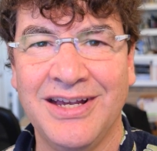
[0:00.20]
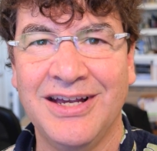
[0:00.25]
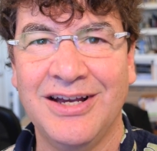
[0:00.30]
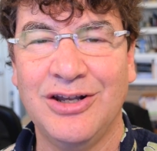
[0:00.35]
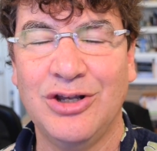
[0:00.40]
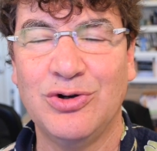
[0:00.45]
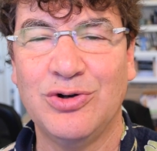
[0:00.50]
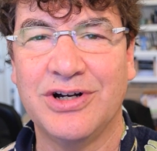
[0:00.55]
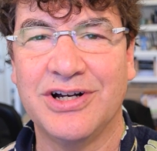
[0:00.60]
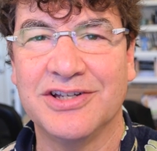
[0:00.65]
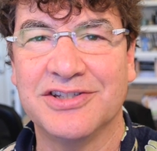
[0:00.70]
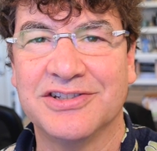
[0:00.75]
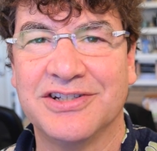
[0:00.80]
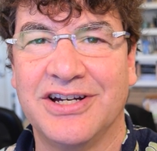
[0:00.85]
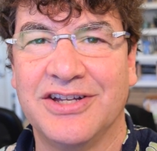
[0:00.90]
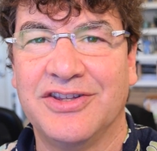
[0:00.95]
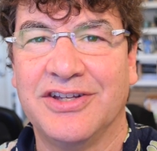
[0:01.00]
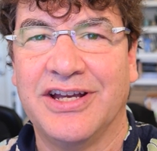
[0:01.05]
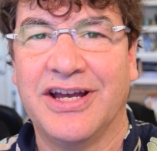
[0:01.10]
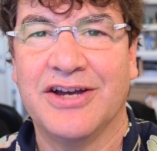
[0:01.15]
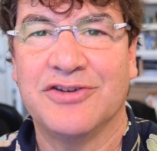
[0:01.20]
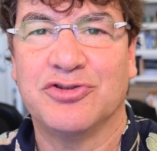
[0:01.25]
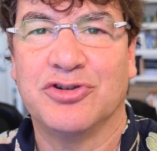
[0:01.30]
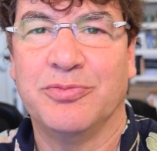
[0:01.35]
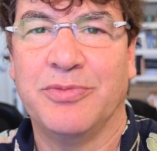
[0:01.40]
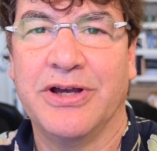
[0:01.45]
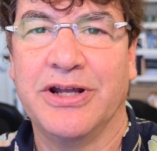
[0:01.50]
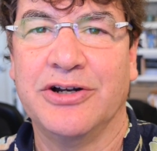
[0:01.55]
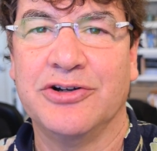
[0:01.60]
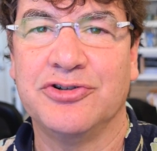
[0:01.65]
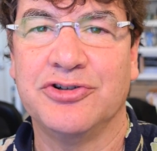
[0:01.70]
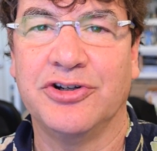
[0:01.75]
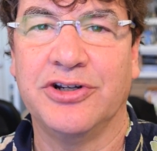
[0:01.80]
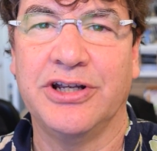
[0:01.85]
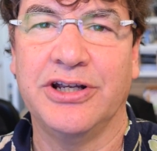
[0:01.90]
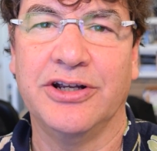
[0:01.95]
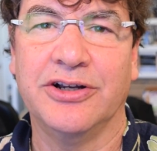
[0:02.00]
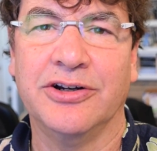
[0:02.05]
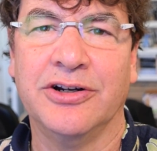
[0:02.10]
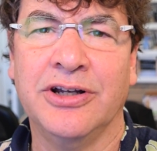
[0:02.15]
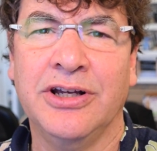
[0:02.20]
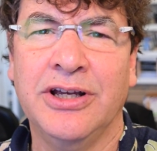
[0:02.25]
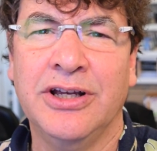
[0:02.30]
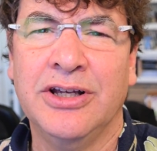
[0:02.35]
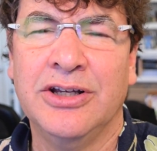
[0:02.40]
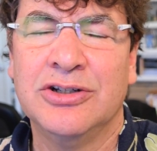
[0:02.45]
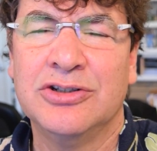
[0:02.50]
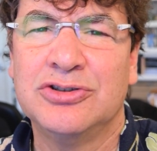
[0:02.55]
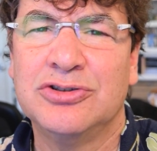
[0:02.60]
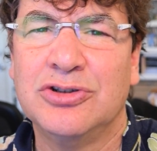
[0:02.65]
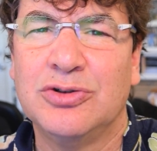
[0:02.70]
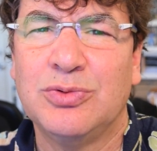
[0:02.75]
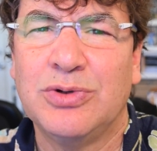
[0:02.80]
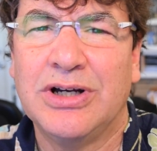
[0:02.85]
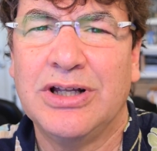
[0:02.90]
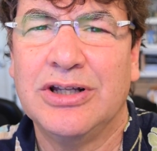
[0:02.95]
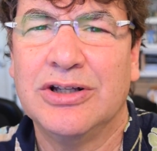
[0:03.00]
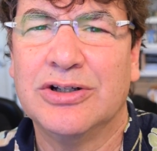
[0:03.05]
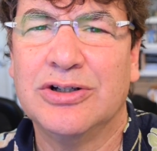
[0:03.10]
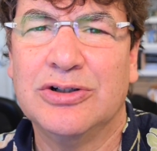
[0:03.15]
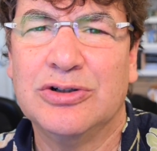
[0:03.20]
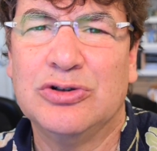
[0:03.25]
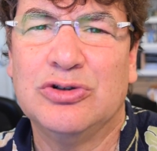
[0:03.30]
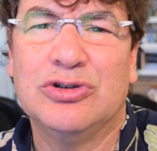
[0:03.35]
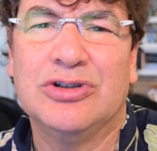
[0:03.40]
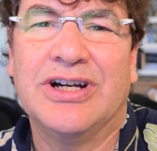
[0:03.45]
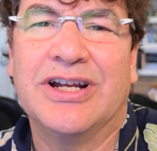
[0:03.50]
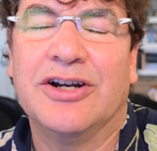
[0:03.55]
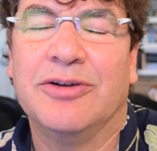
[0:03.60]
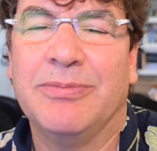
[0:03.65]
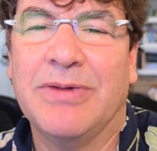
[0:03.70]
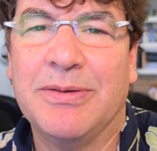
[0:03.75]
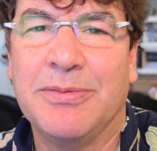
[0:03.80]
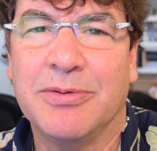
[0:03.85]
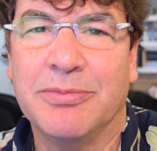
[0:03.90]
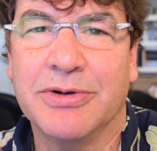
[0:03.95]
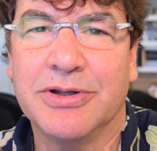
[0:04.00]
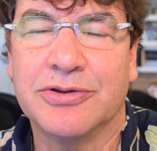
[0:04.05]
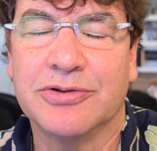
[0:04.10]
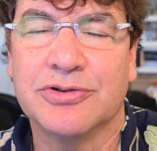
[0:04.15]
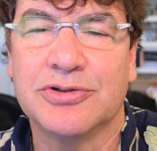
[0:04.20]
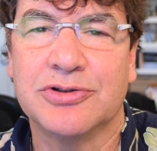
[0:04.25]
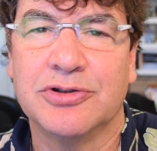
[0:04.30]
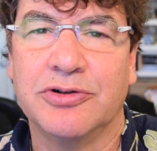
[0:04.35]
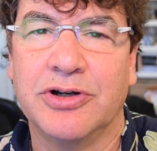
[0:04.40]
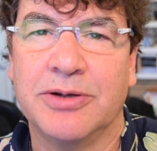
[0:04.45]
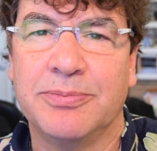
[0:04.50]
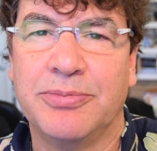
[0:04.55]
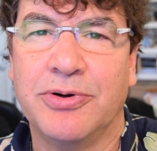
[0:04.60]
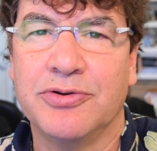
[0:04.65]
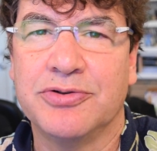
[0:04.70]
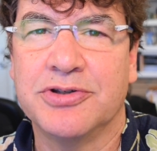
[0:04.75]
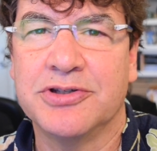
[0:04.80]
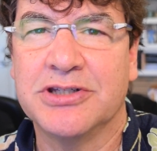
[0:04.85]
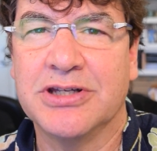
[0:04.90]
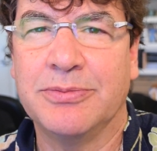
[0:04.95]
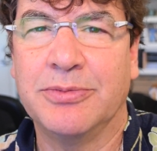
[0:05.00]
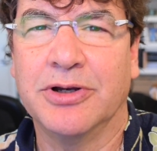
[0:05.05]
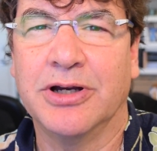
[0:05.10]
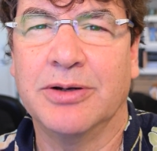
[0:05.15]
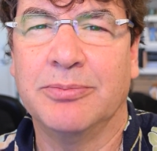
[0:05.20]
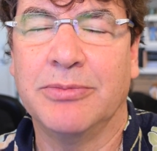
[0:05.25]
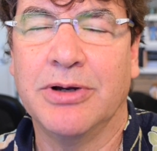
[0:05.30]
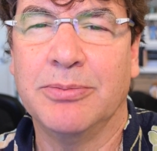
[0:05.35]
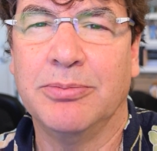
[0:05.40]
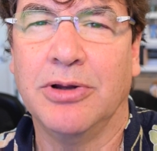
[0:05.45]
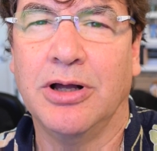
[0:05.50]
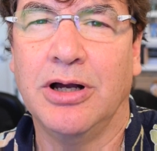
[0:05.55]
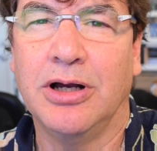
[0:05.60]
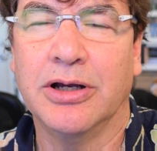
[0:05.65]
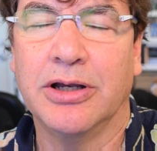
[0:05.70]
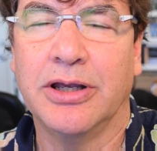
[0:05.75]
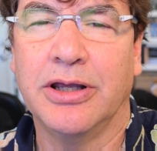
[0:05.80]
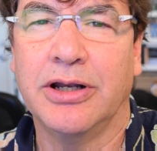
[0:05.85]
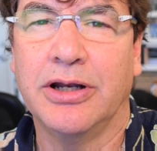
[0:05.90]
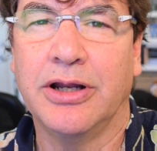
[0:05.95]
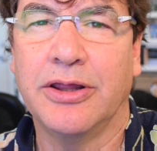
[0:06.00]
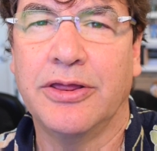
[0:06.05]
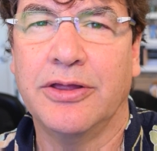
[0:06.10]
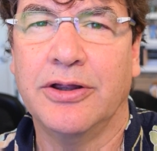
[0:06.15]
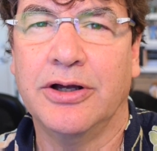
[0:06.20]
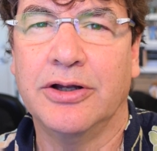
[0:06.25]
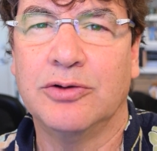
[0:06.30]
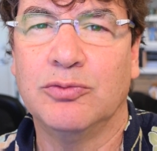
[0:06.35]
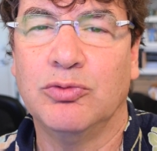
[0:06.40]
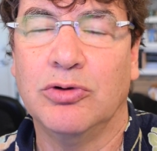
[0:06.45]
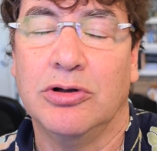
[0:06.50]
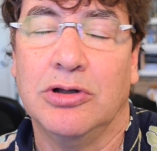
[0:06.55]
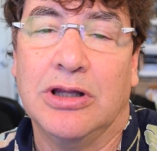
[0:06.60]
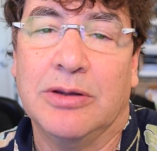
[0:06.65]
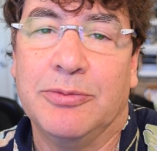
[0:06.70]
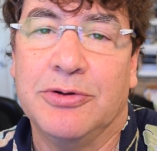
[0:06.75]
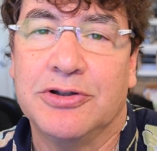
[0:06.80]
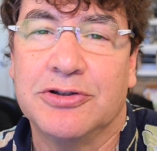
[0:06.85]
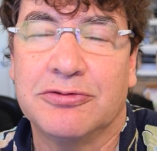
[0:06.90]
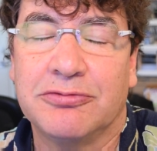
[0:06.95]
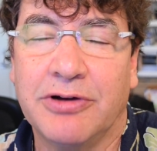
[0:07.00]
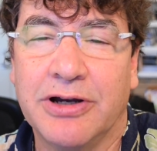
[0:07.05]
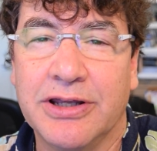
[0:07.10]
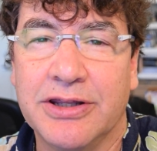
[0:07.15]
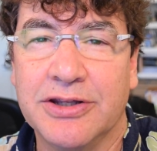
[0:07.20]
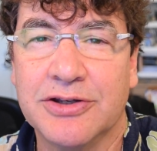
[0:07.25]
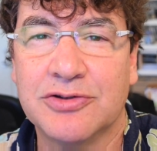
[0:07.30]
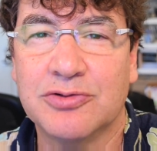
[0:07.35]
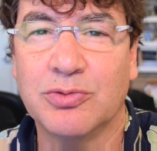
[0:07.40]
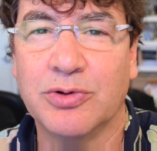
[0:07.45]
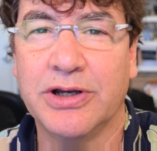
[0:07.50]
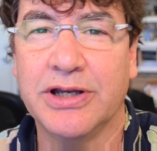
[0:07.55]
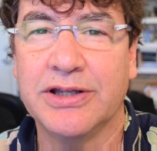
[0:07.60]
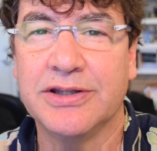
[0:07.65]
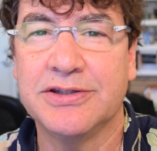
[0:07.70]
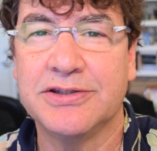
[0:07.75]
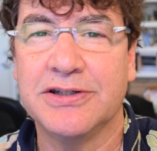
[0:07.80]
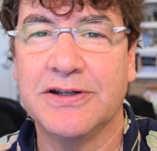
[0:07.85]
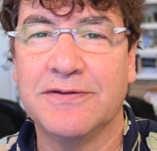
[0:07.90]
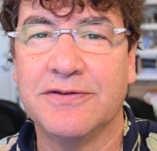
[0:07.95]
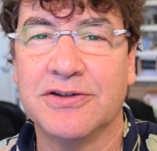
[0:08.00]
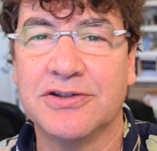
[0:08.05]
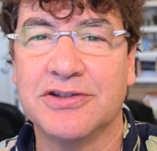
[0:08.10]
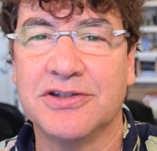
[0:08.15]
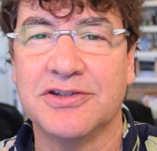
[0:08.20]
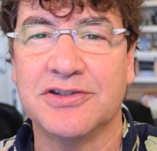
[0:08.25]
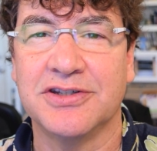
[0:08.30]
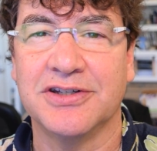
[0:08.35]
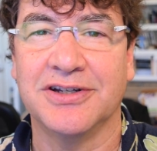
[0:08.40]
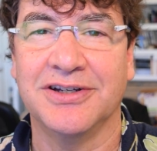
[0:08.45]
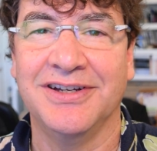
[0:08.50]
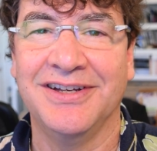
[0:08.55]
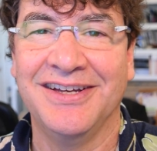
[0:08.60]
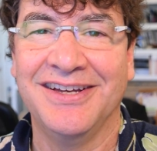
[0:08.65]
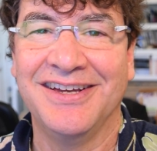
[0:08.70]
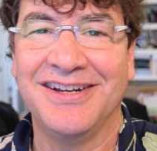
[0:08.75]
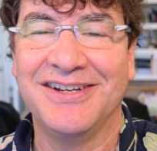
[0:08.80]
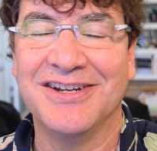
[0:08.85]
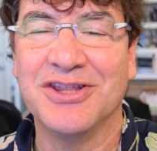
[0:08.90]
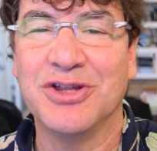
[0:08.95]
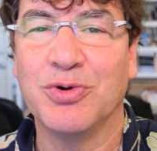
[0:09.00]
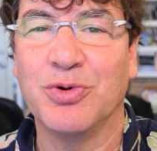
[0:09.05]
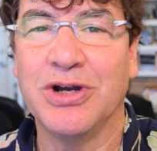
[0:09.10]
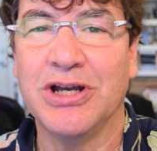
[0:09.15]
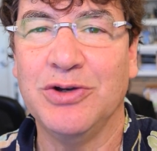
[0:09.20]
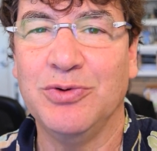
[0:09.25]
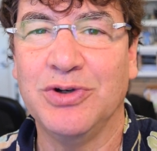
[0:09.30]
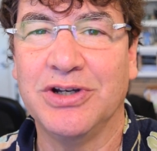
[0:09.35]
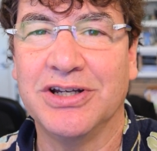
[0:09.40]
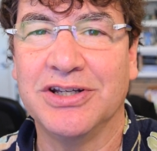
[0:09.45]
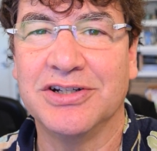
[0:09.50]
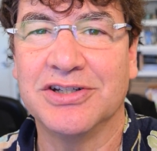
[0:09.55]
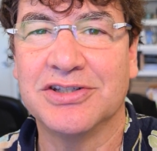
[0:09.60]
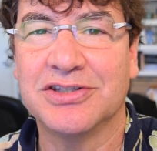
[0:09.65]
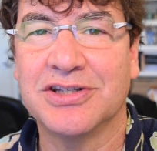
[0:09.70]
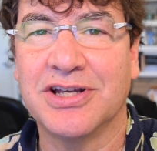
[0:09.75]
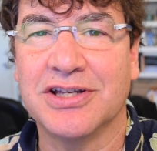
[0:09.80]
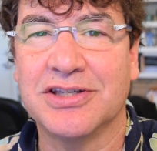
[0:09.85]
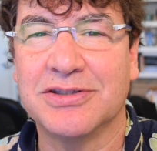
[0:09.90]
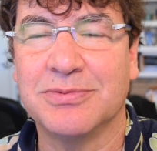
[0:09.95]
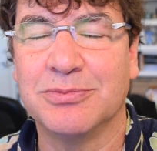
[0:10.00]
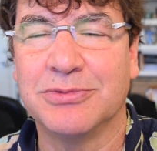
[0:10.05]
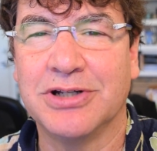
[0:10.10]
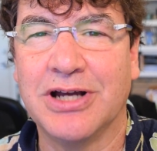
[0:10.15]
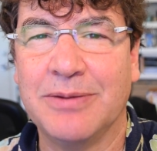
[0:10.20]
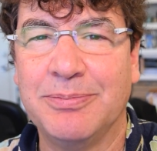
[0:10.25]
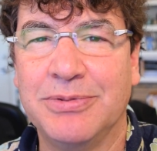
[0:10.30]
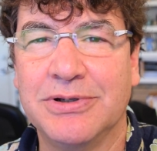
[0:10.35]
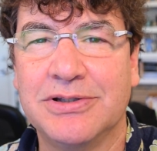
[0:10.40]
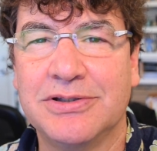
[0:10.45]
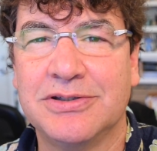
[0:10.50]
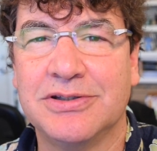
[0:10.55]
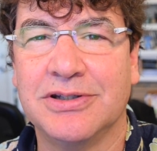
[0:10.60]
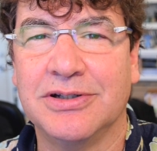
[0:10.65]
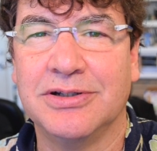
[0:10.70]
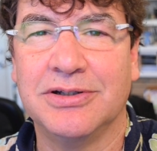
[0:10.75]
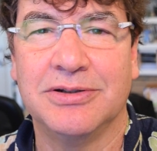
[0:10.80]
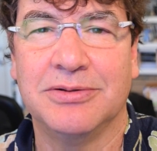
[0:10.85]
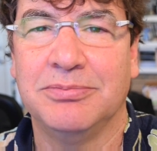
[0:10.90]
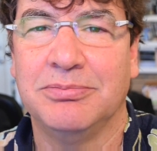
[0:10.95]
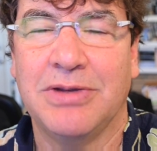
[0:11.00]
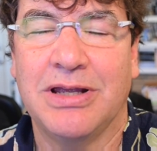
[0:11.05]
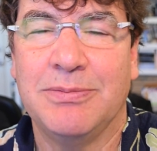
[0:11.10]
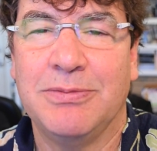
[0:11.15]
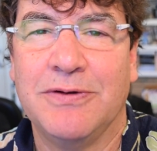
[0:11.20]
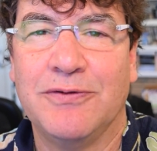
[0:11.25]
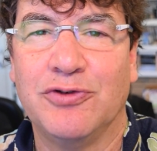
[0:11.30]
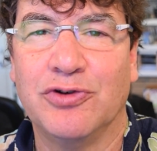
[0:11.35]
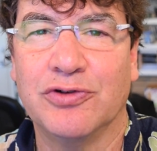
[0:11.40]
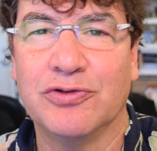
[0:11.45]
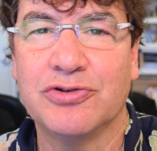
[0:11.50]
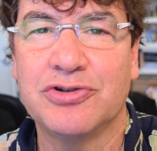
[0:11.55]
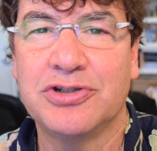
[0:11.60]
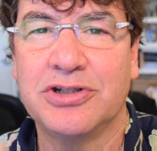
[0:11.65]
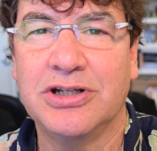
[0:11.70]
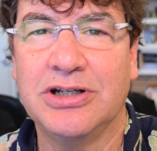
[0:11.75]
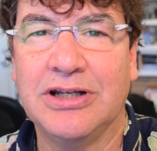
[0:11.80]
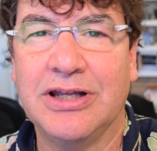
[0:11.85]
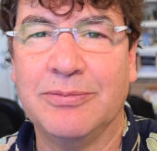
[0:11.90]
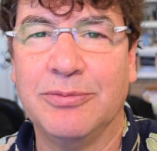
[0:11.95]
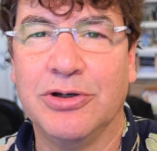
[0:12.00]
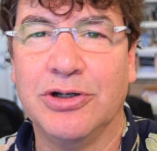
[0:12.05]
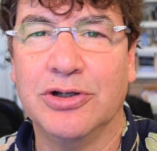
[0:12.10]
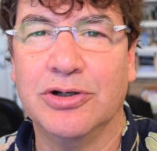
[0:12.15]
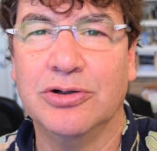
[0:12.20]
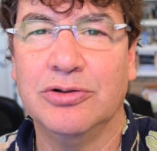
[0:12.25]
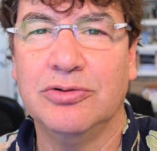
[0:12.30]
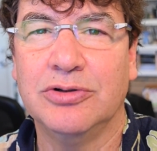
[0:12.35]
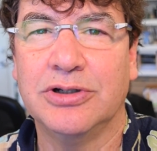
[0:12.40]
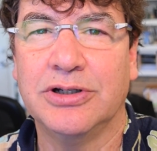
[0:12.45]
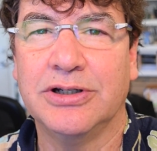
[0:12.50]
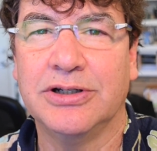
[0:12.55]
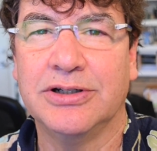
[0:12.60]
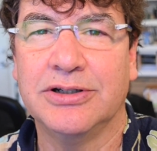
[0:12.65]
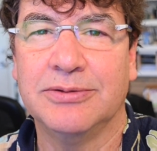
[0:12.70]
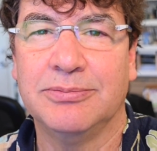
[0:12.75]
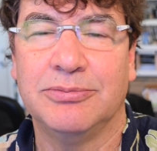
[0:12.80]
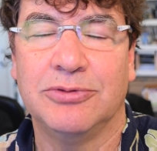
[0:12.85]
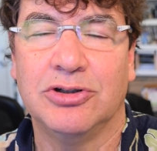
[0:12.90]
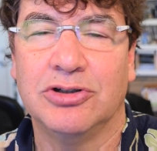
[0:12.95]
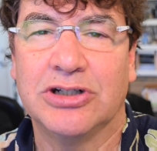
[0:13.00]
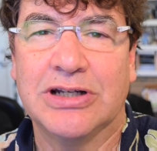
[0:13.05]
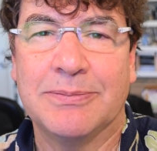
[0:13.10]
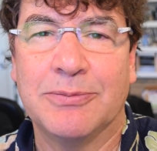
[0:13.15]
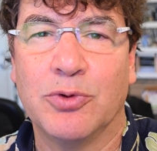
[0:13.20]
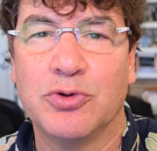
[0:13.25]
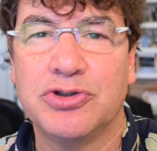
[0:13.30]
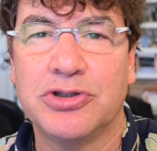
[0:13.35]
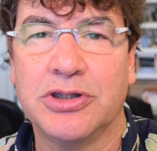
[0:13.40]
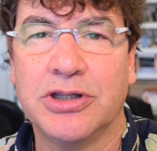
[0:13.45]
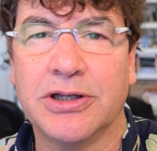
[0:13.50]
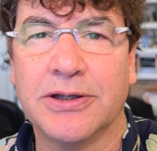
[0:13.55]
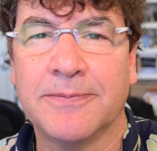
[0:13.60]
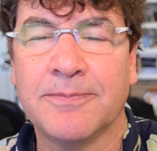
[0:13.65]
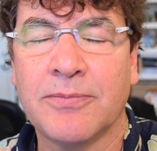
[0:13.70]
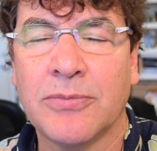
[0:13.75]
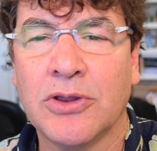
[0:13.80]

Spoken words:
Aloha, Scott the Astro Manager here. Short while ago, I don't know, maybe a month or so, I posted something on my blog and I thought, well, let me try this way and see if this is another way we can discuss some topics, and maybe if you're interested, let me know. Tell me what you think.